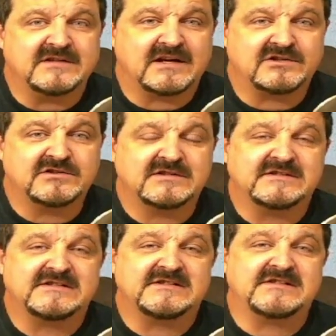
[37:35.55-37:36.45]
actions and
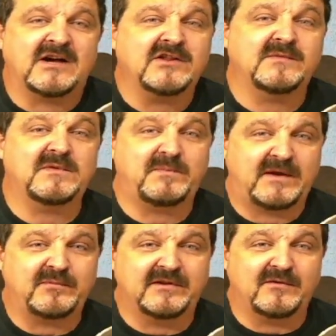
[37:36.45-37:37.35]
sell them to
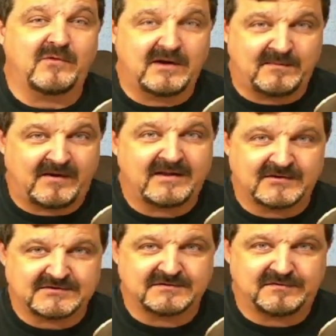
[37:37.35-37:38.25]
people that want to buy
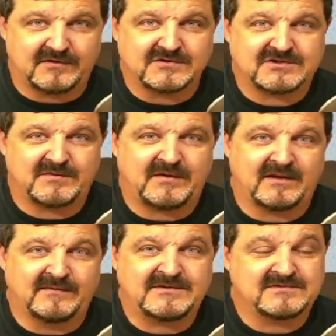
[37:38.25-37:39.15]
those in Photoshop
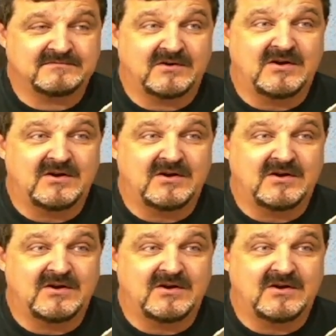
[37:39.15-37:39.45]
Elements